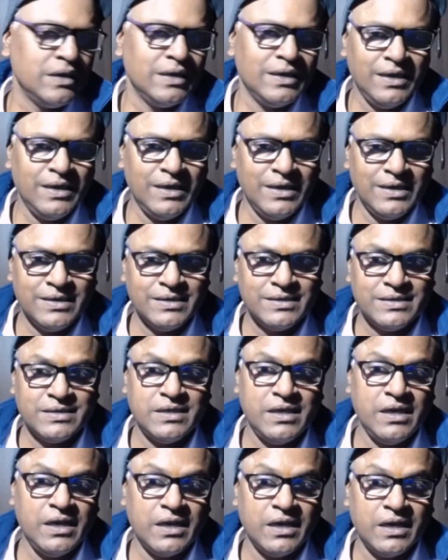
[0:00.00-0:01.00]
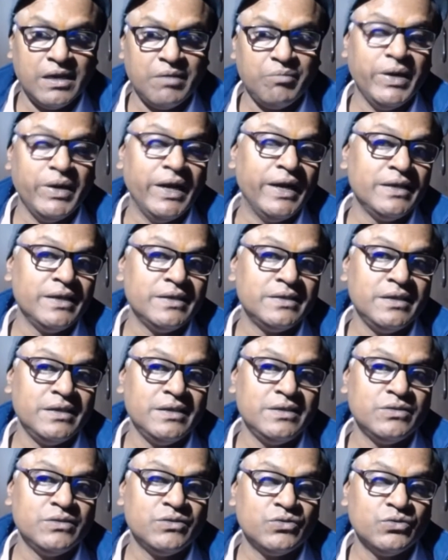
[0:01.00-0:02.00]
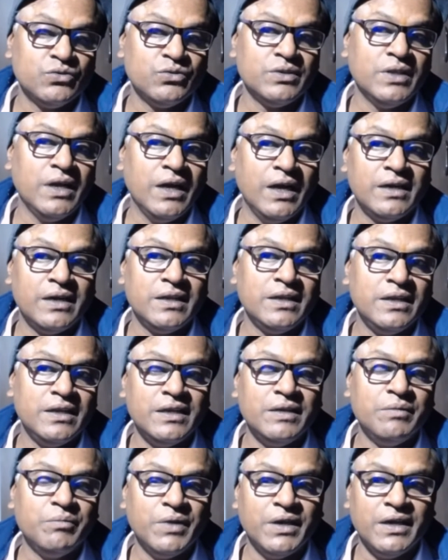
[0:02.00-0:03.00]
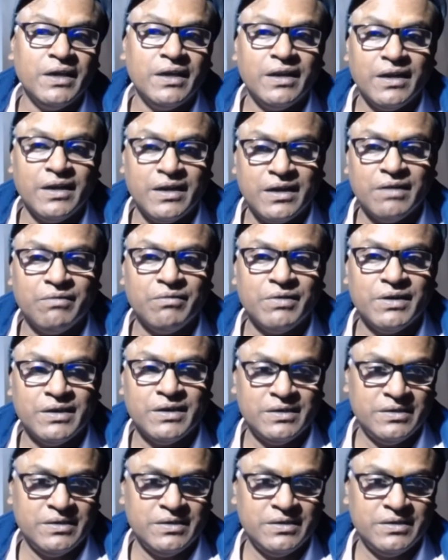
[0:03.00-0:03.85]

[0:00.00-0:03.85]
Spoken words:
he is taking medicine so that he may recover.